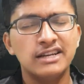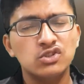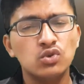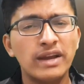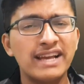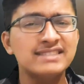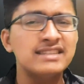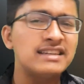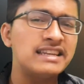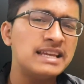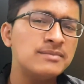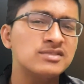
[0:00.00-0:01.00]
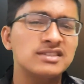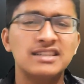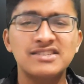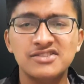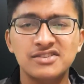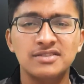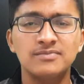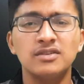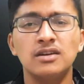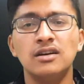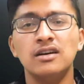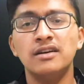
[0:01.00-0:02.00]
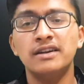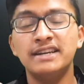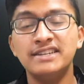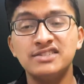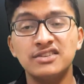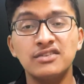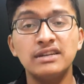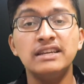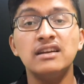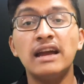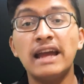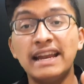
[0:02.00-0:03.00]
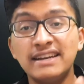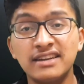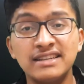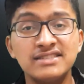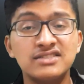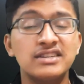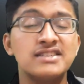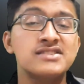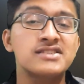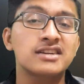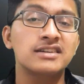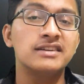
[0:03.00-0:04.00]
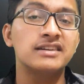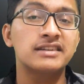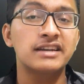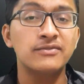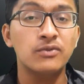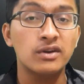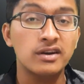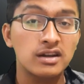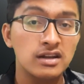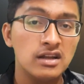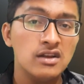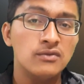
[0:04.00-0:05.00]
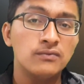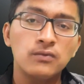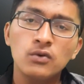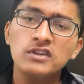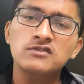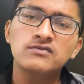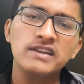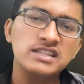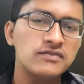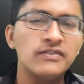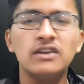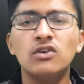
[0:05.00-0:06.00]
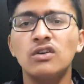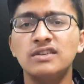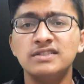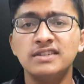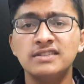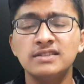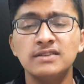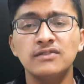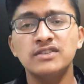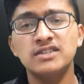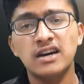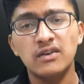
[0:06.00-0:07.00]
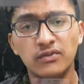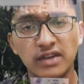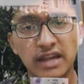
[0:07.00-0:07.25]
So as the name suggests, it is generally an entrance test conducted for four specific colleges, which are